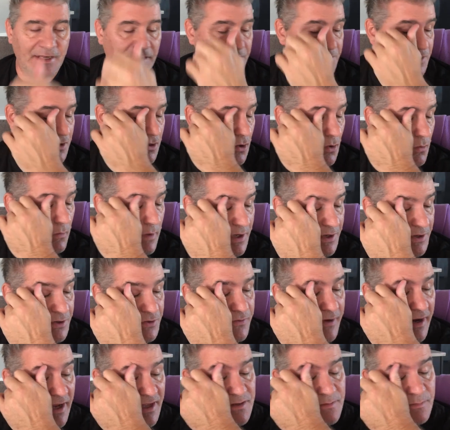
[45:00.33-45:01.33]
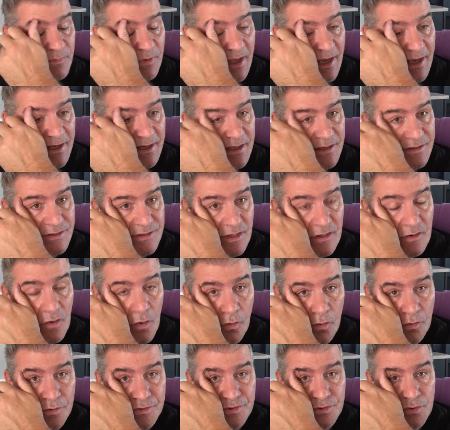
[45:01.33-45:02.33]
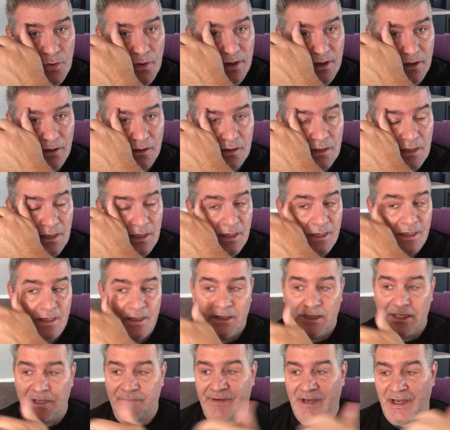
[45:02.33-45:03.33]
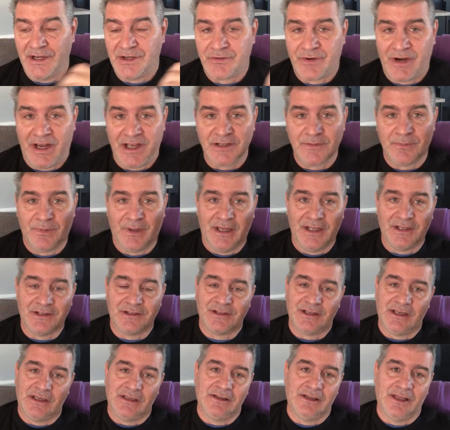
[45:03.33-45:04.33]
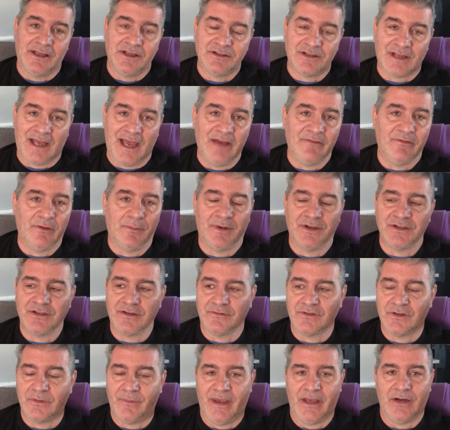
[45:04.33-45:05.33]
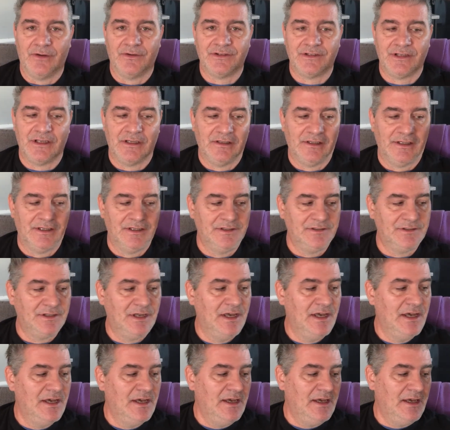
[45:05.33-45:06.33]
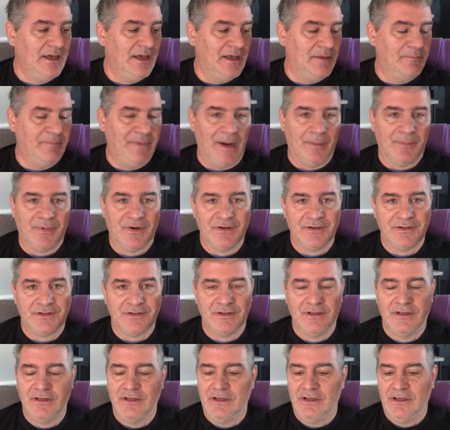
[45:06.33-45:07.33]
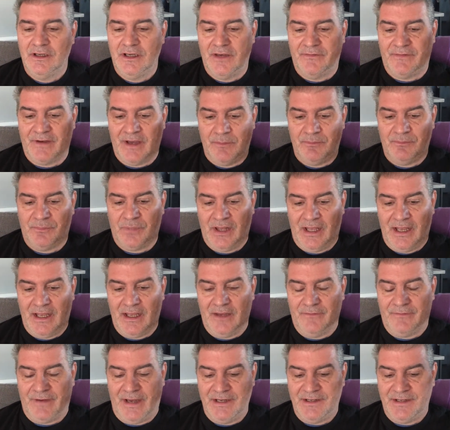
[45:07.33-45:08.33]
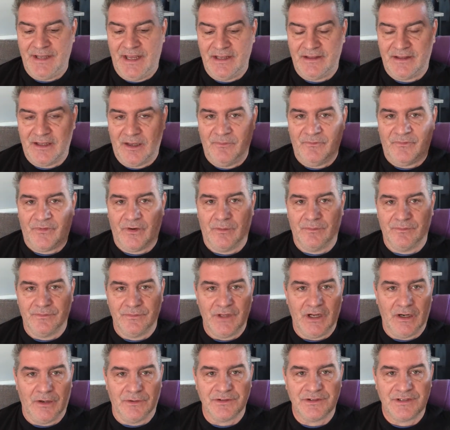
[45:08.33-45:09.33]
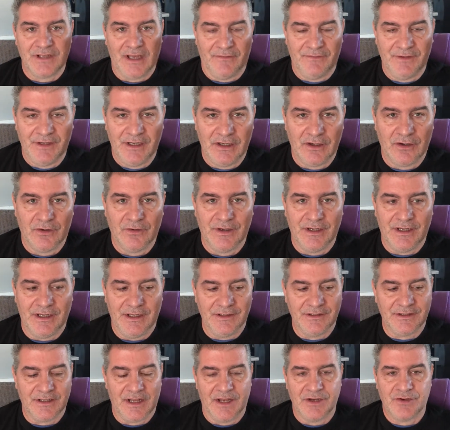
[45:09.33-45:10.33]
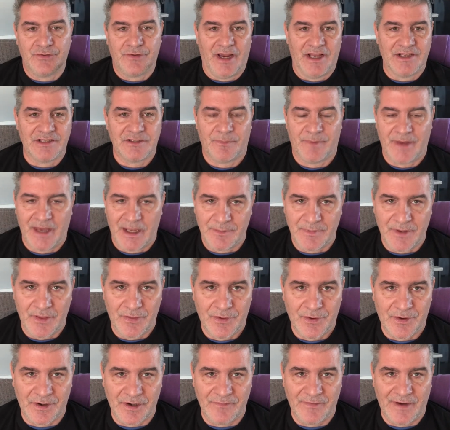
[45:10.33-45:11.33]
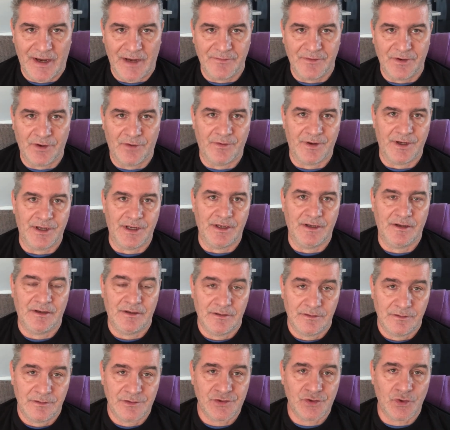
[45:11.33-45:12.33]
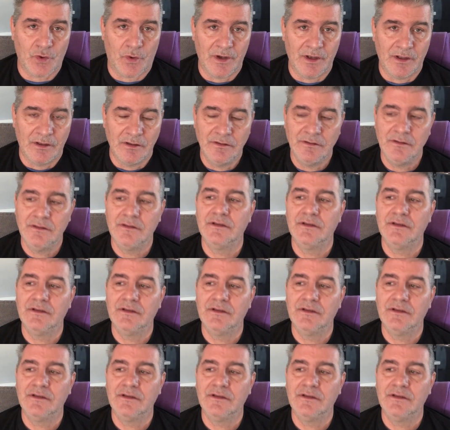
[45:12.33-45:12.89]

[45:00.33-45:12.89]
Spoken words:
because you don't want to transplant into cold soil. If I transplant seedlings, I have a bunch of tomato seedlings and peppers. If I take them from 70 degrees and I transplant them in 35-degree soil,